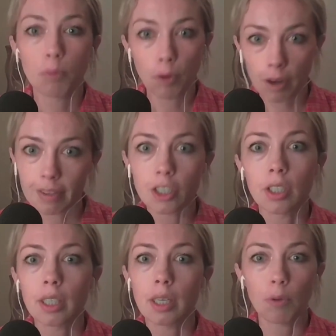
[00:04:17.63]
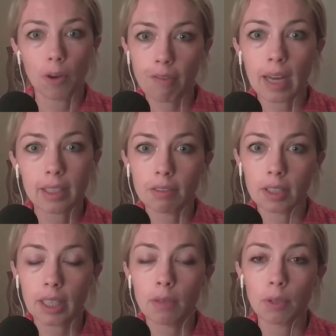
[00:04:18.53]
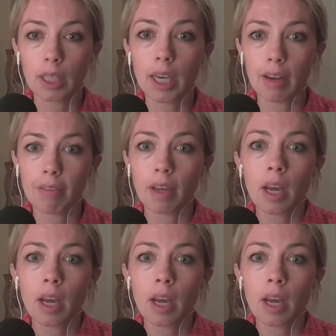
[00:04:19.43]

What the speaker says: more efficiently, more effectively, and really kind of